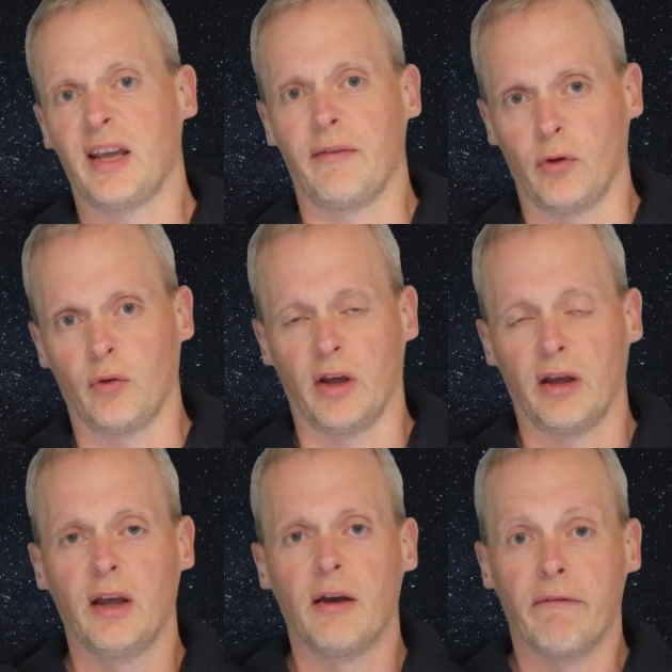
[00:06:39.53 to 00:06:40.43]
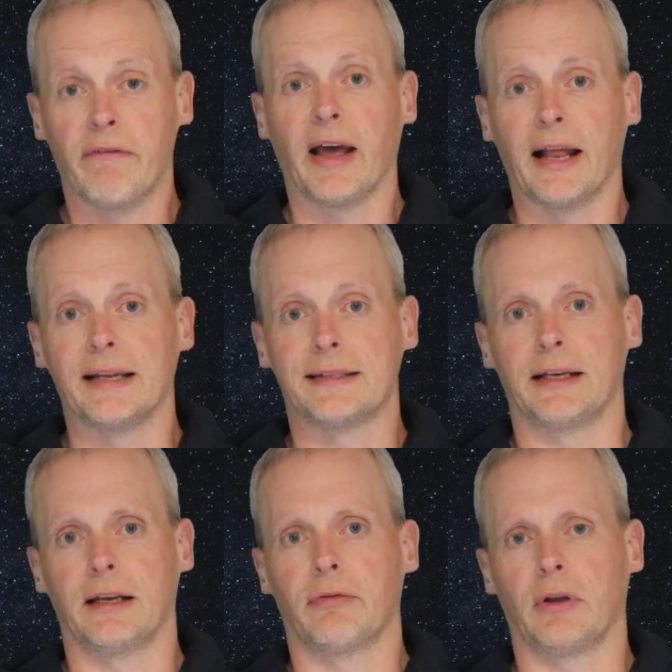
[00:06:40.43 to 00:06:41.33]
even under fairly
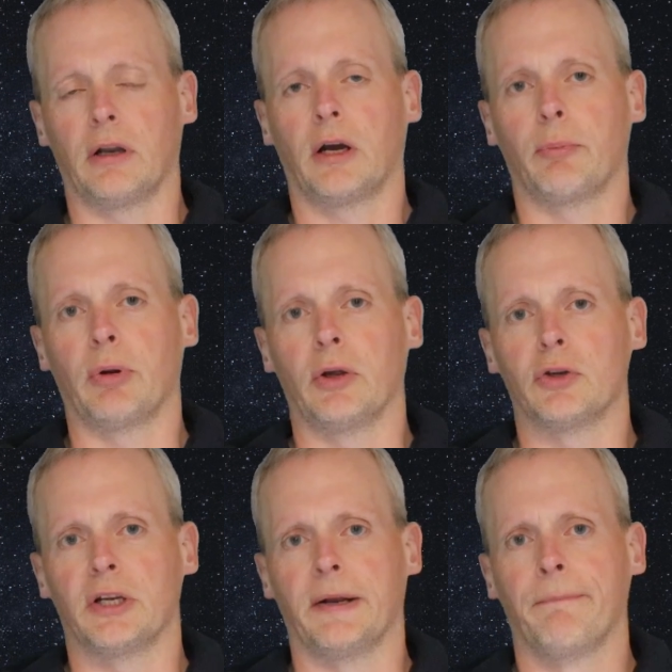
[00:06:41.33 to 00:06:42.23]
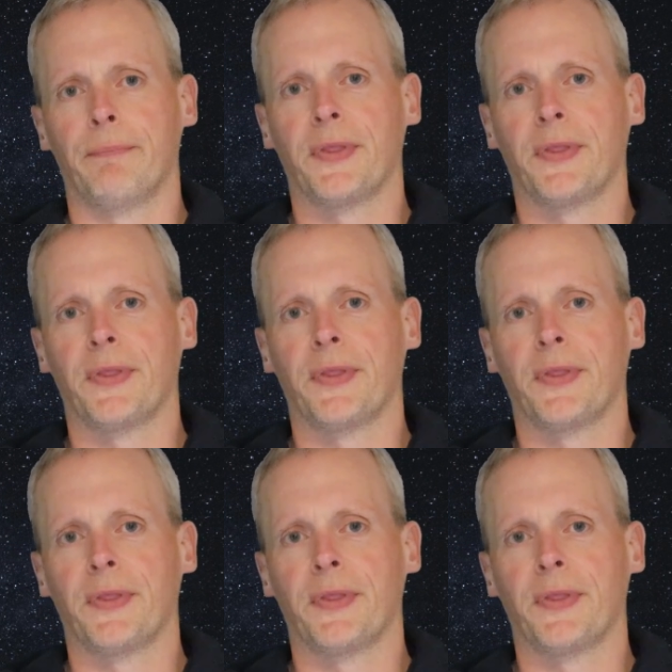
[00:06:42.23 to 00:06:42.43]
significant light pollution.